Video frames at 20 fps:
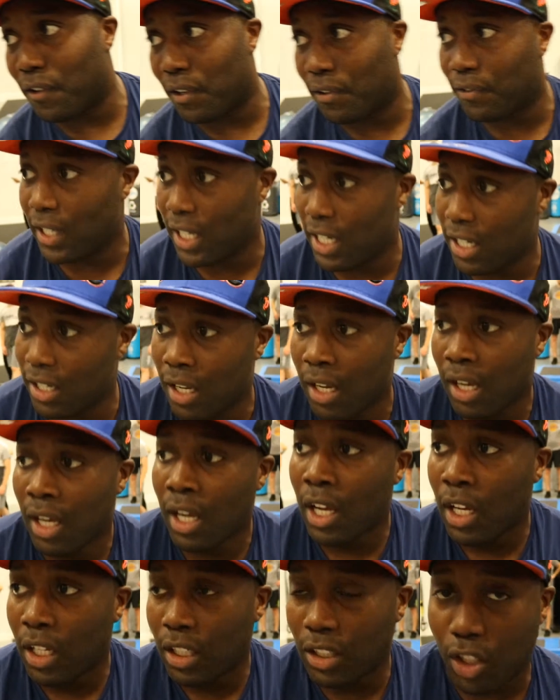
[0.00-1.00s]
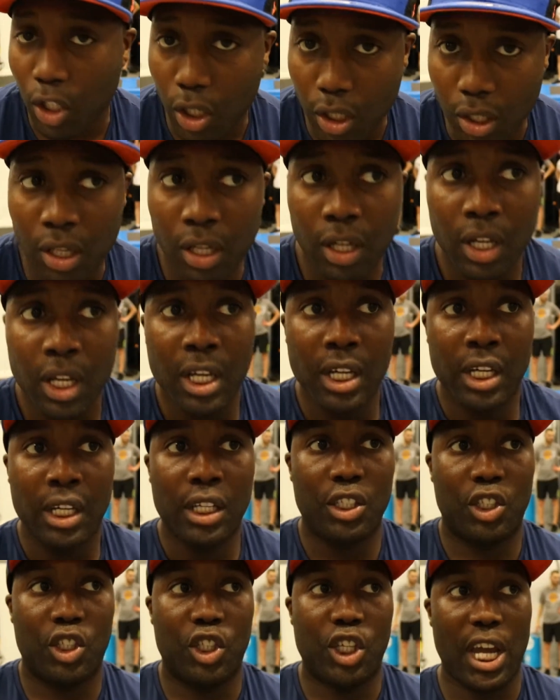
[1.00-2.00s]
15 done.
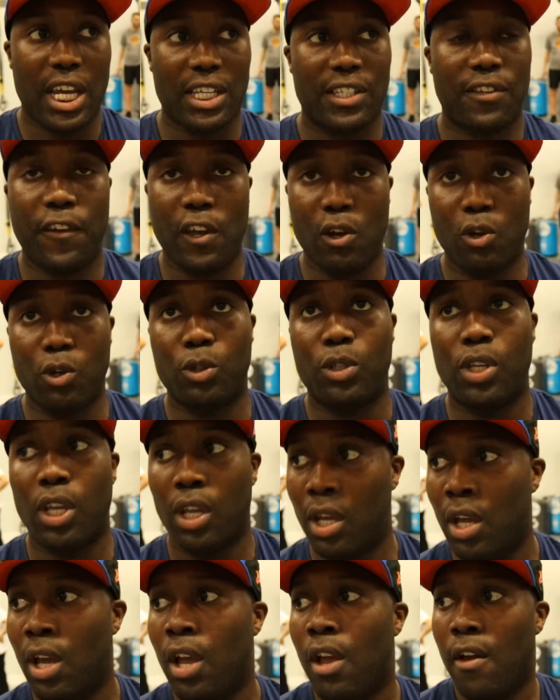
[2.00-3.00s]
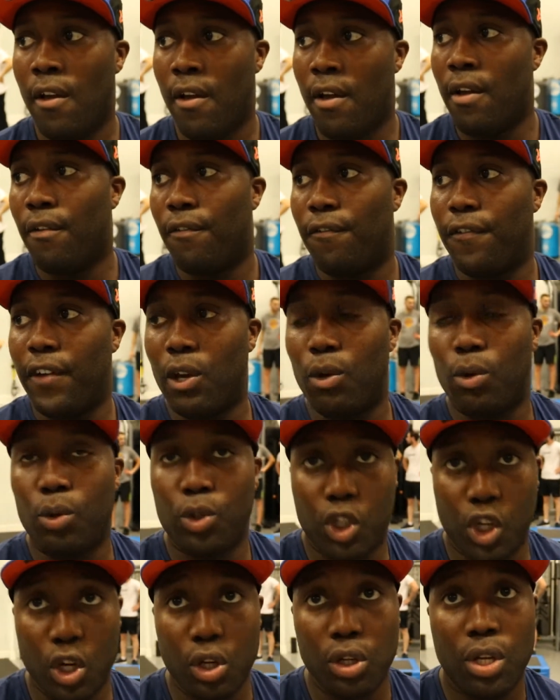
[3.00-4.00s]
Chest feels
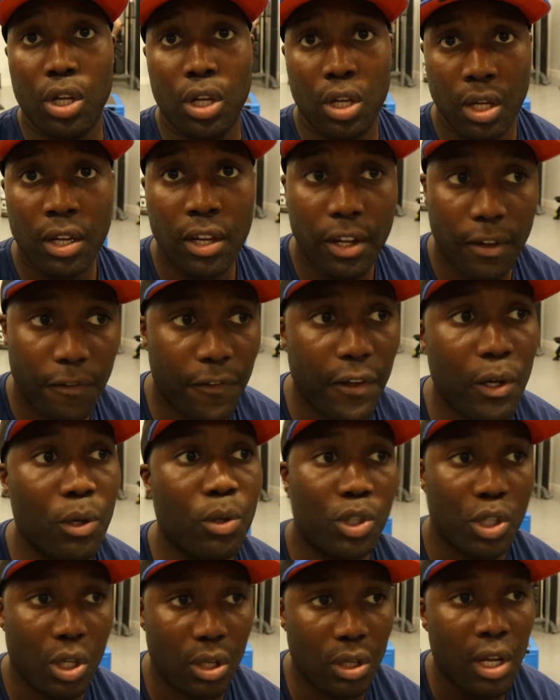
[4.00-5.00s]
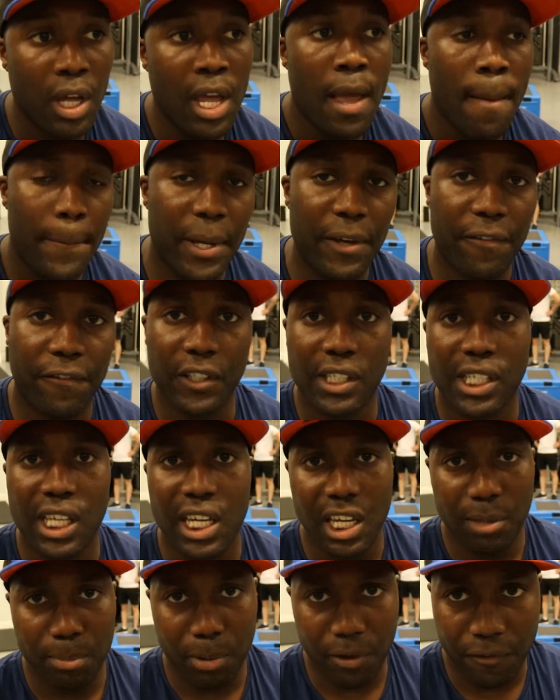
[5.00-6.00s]
good. It feels good. Bit
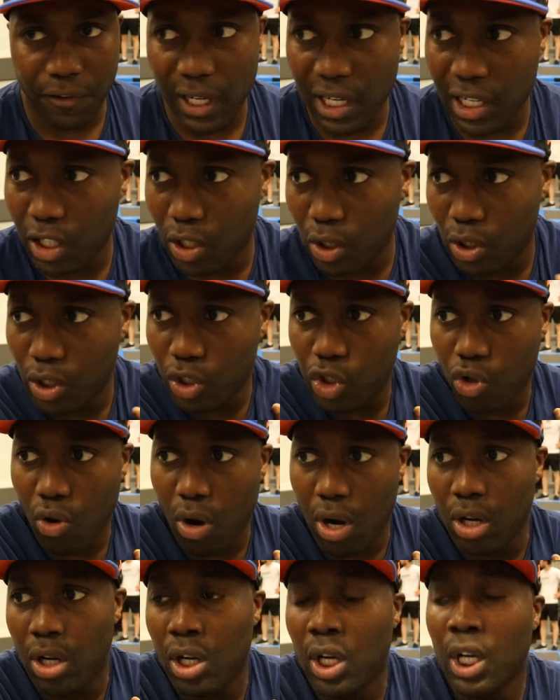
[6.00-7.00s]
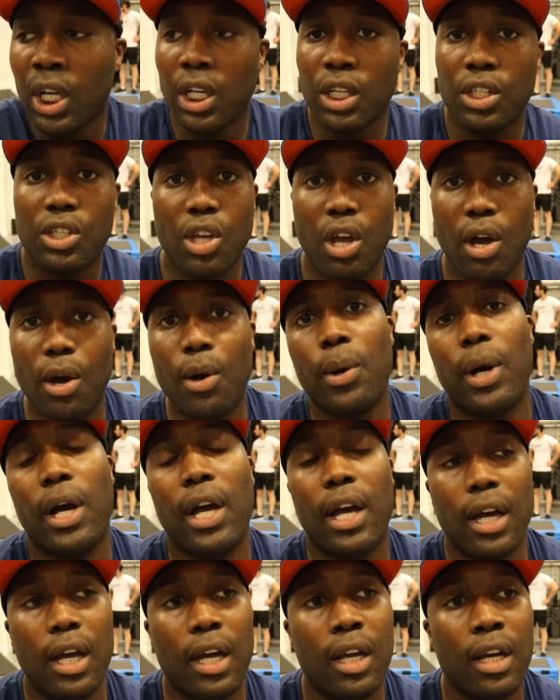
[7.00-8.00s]
fatigued, but feeling good and strong. So
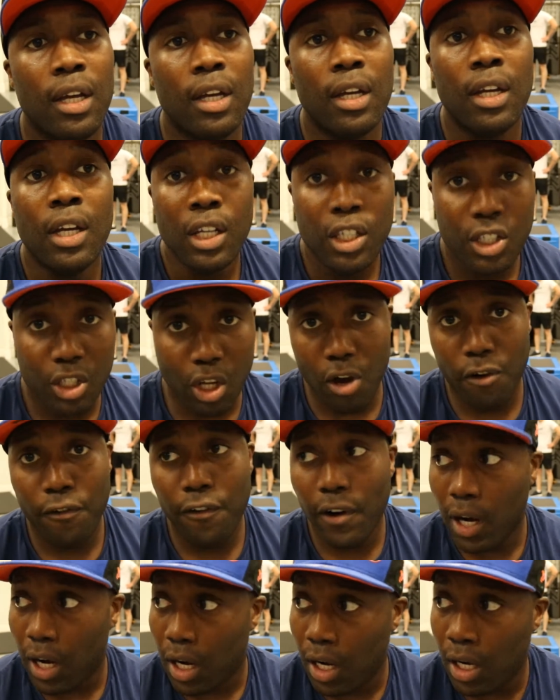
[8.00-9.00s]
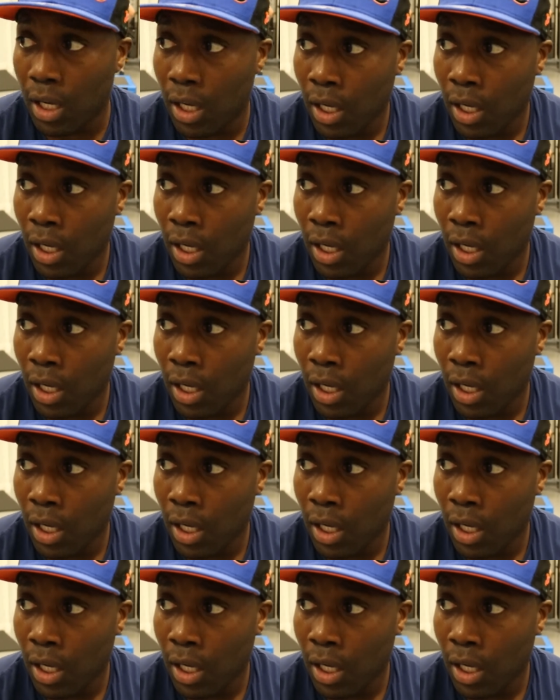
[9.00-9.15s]
so far,